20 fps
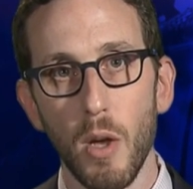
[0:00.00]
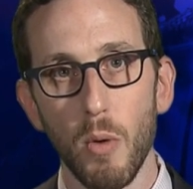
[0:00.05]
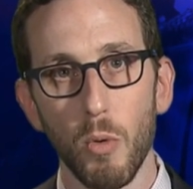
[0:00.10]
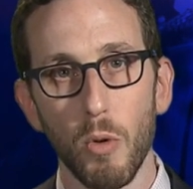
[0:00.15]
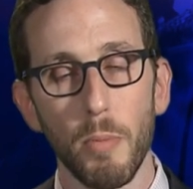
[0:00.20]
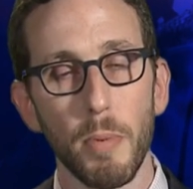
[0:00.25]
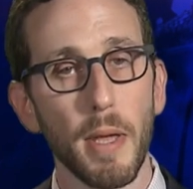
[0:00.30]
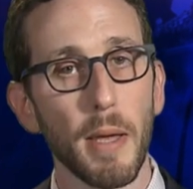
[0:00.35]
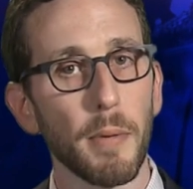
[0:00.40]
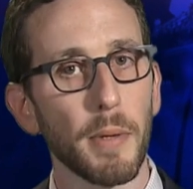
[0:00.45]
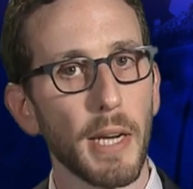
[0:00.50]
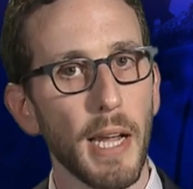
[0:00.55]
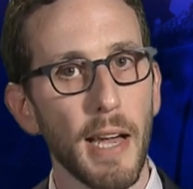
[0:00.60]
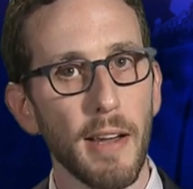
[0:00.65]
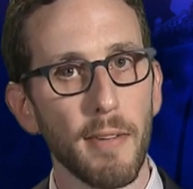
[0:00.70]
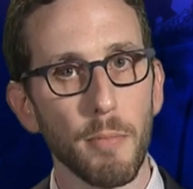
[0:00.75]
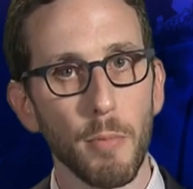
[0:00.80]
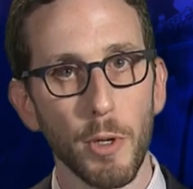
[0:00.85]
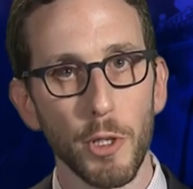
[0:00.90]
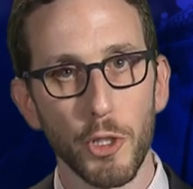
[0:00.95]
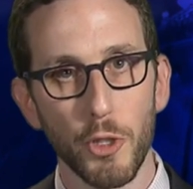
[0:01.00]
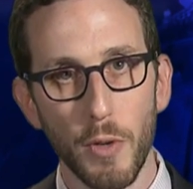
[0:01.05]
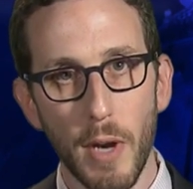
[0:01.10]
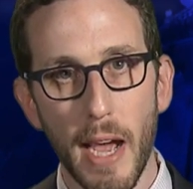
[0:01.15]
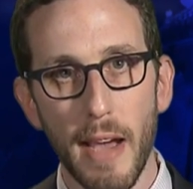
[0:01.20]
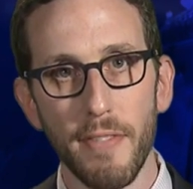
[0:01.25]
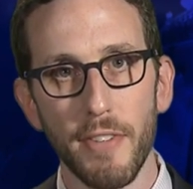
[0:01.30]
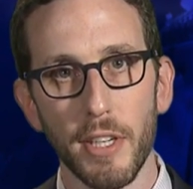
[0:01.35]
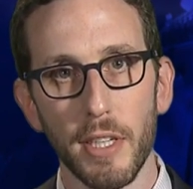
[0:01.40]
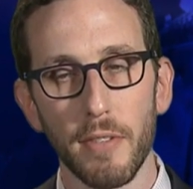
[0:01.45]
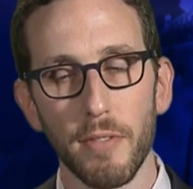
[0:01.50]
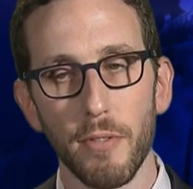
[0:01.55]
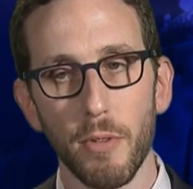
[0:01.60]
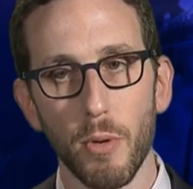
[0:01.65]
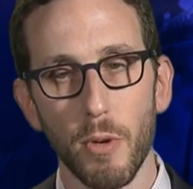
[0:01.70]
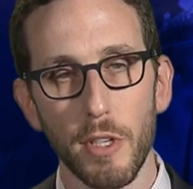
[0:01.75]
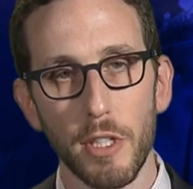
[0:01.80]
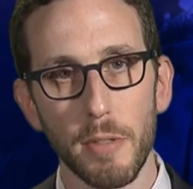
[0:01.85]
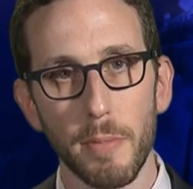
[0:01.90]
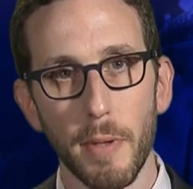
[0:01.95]
We'll be able to have more traffic
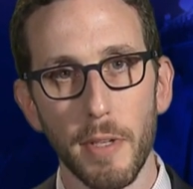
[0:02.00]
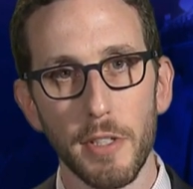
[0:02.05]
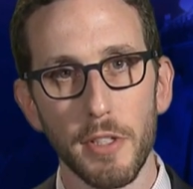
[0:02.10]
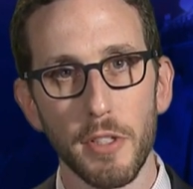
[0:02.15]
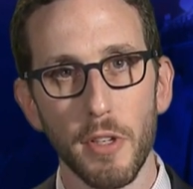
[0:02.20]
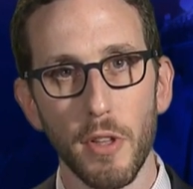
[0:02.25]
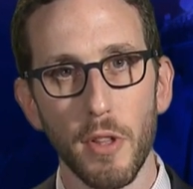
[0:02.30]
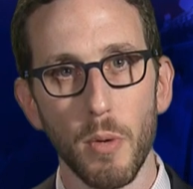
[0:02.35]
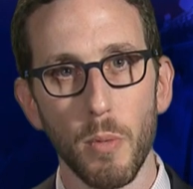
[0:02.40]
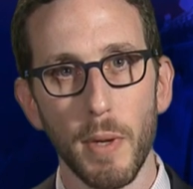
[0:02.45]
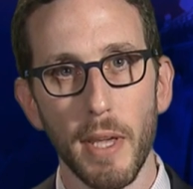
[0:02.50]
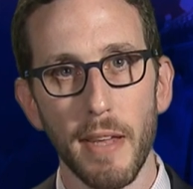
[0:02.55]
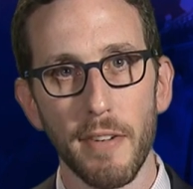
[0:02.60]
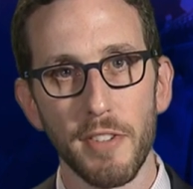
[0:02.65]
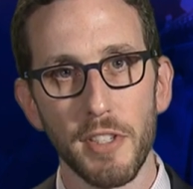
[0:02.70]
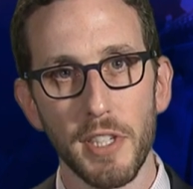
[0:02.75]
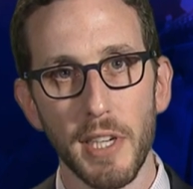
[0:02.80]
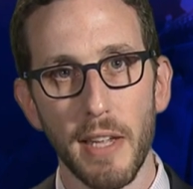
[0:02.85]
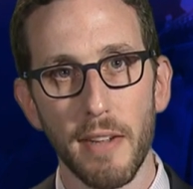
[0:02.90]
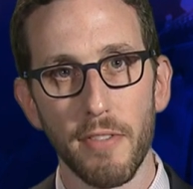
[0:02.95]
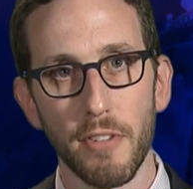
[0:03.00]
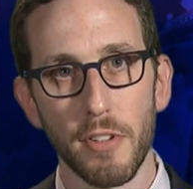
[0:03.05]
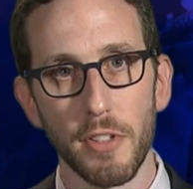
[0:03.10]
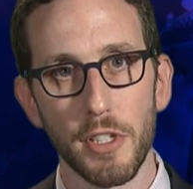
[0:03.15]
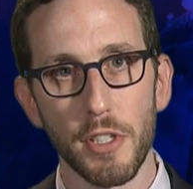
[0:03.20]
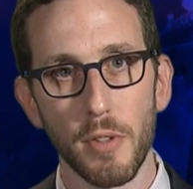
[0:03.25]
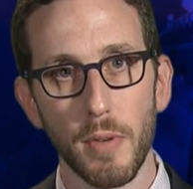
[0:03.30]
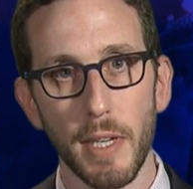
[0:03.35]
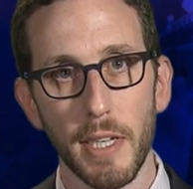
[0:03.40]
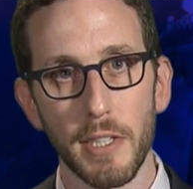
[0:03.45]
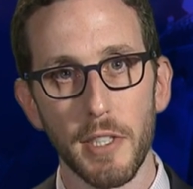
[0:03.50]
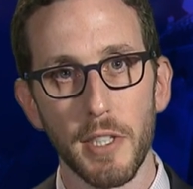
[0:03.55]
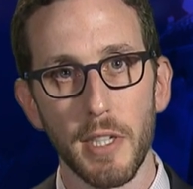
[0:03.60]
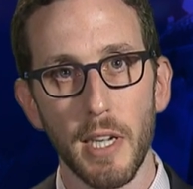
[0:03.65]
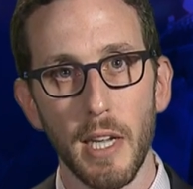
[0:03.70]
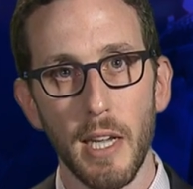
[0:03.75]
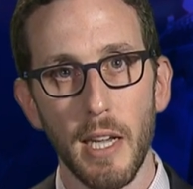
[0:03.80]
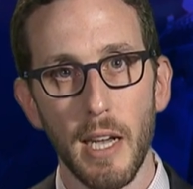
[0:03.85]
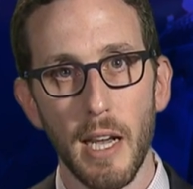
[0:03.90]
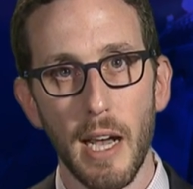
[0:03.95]
enforcement so that we have safer streets.
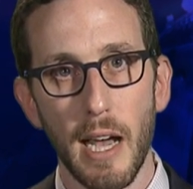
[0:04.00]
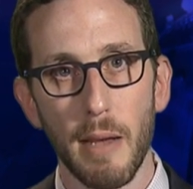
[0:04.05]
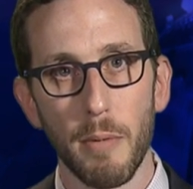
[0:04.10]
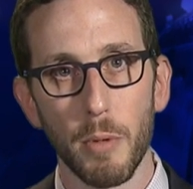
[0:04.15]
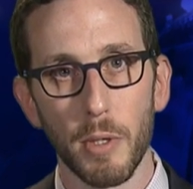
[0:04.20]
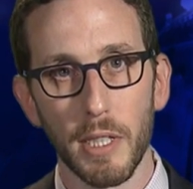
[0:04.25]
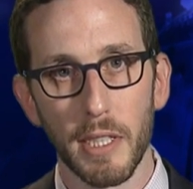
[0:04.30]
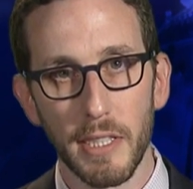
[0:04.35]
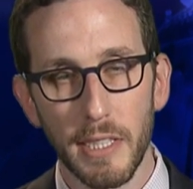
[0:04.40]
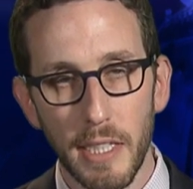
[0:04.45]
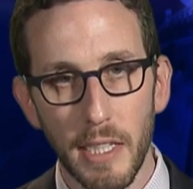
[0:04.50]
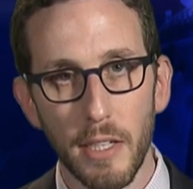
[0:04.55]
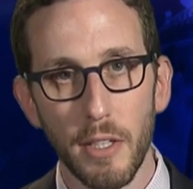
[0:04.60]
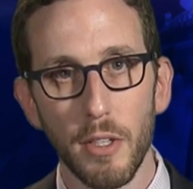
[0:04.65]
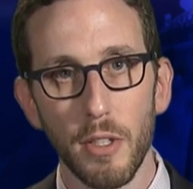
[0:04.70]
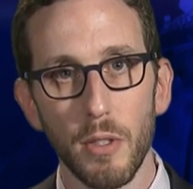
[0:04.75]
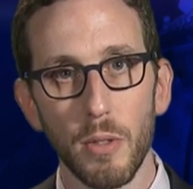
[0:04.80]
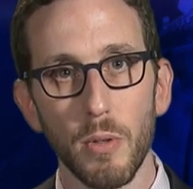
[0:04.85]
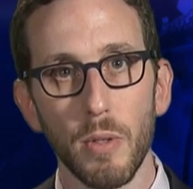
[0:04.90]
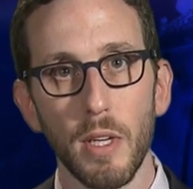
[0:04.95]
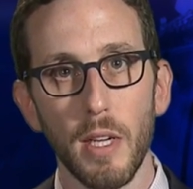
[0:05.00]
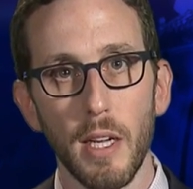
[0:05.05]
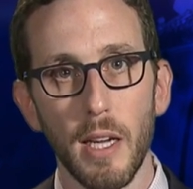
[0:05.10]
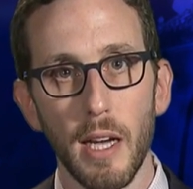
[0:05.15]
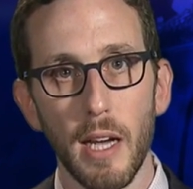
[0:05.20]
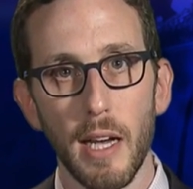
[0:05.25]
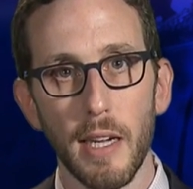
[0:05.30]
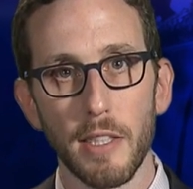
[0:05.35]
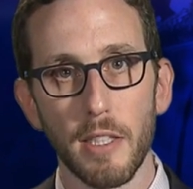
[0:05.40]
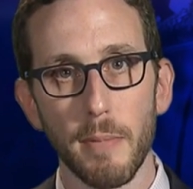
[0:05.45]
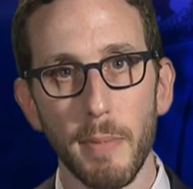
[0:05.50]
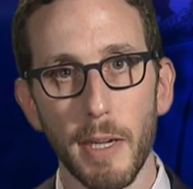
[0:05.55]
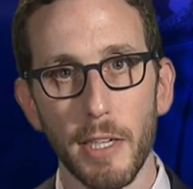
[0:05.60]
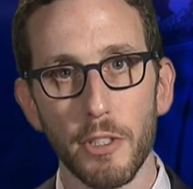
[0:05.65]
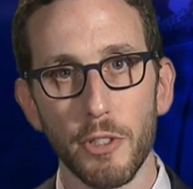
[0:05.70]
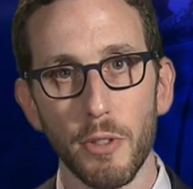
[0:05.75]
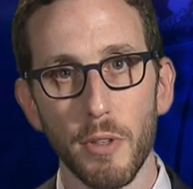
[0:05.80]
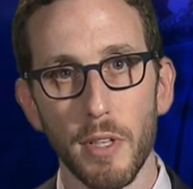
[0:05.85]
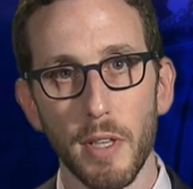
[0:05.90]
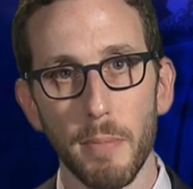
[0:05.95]
I will continue to make
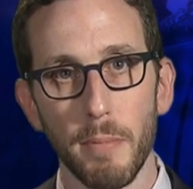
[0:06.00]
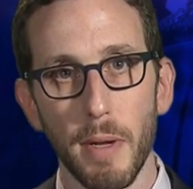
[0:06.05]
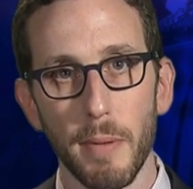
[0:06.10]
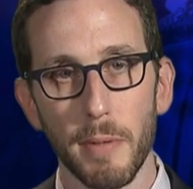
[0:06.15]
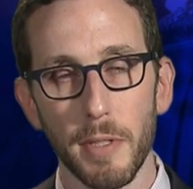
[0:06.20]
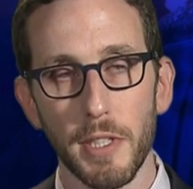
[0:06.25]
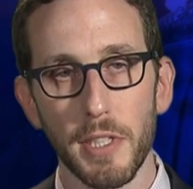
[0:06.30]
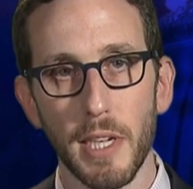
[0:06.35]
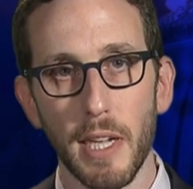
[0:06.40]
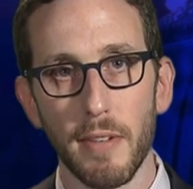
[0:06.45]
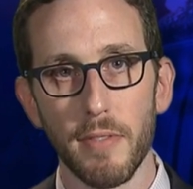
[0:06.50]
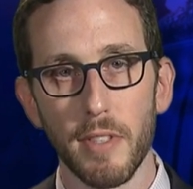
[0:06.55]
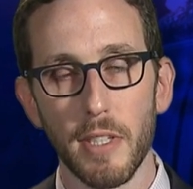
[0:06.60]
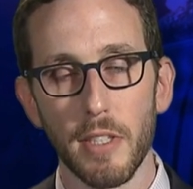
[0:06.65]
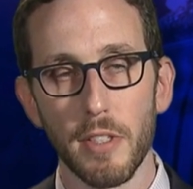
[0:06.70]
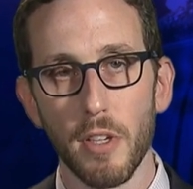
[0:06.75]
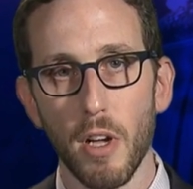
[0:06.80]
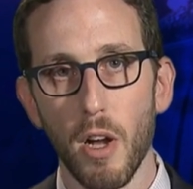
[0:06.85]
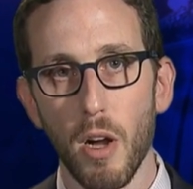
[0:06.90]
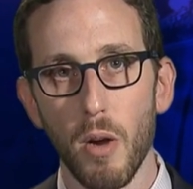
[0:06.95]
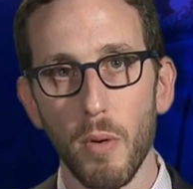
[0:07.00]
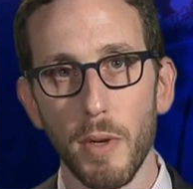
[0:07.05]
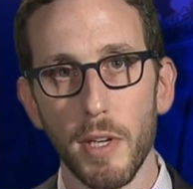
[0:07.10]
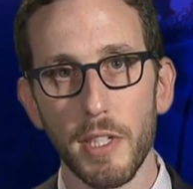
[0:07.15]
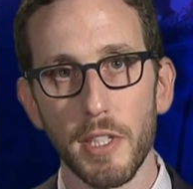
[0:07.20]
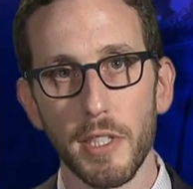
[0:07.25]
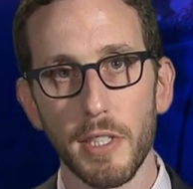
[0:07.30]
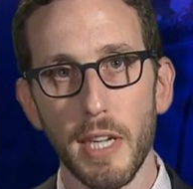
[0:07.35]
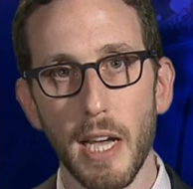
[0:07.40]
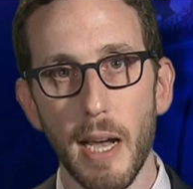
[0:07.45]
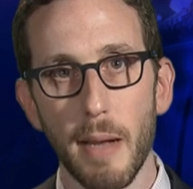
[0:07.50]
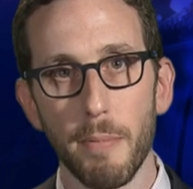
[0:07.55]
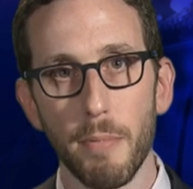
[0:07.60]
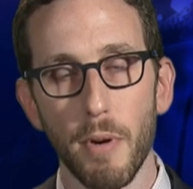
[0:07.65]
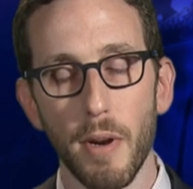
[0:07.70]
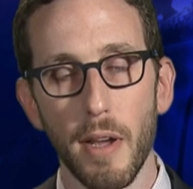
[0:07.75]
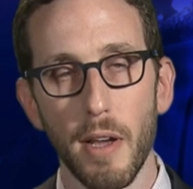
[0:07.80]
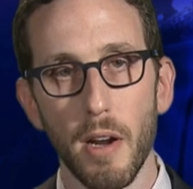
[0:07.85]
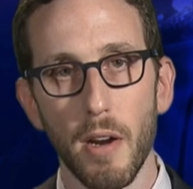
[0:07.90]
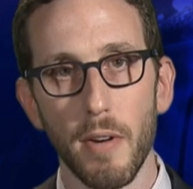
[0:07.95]
sure that public safety is always a top
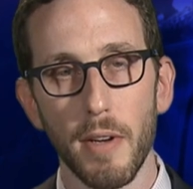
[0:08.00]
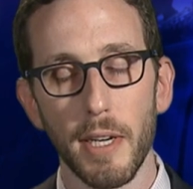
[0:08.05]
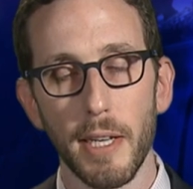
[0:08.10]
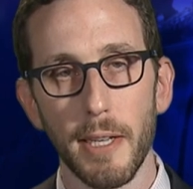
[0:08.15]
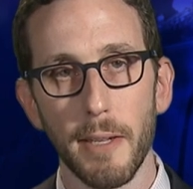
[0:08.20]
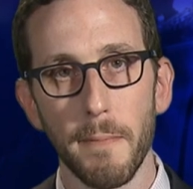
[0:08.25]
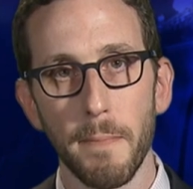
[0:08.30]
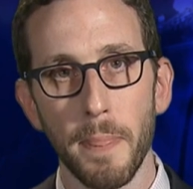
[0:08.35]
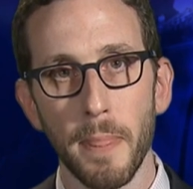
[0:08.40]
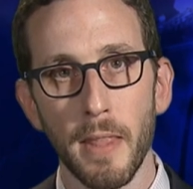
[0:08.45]
priority.